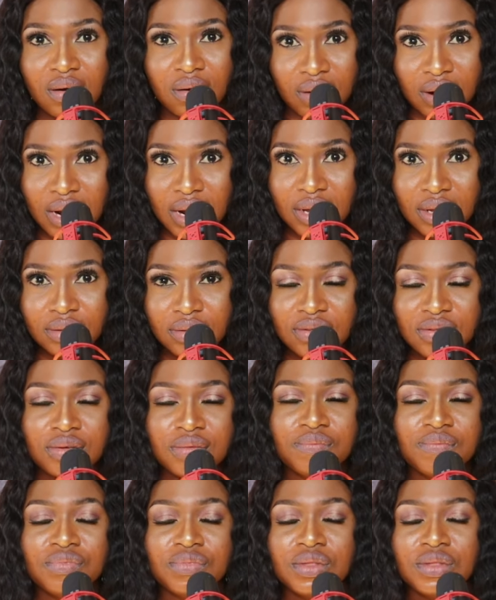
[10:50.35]
All right,
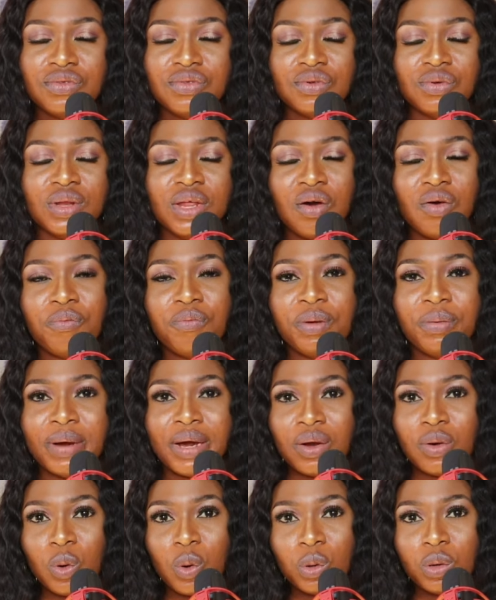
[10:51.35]
so that will be
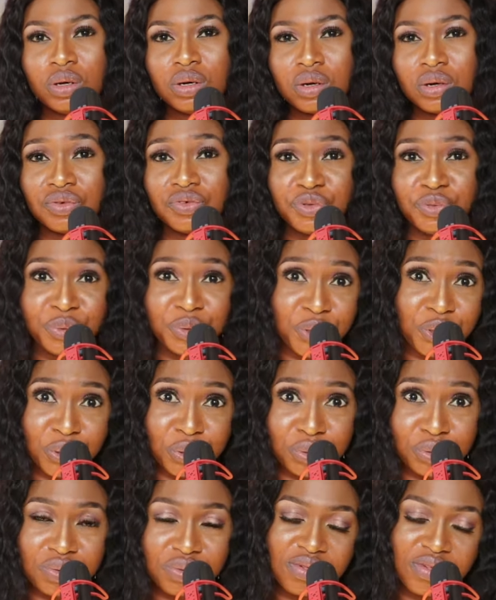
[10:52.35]
my own
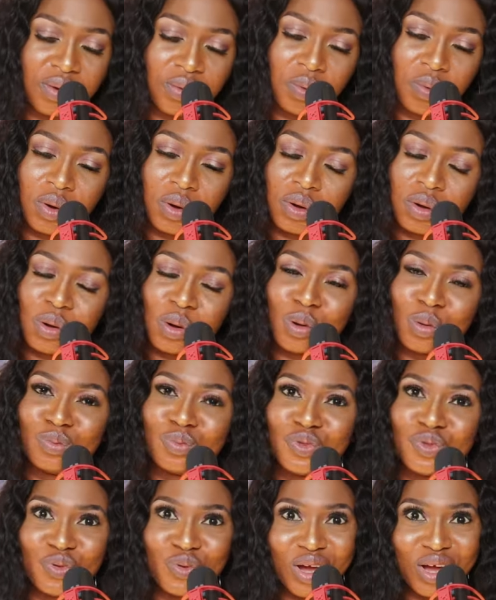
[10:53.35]
contribution to say
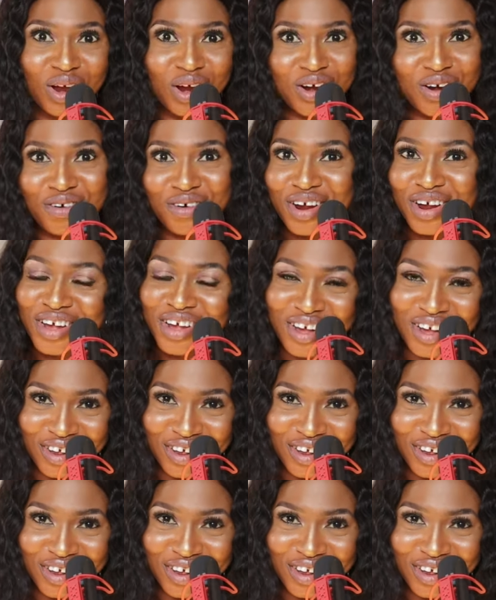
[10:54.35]
welcome to Accra,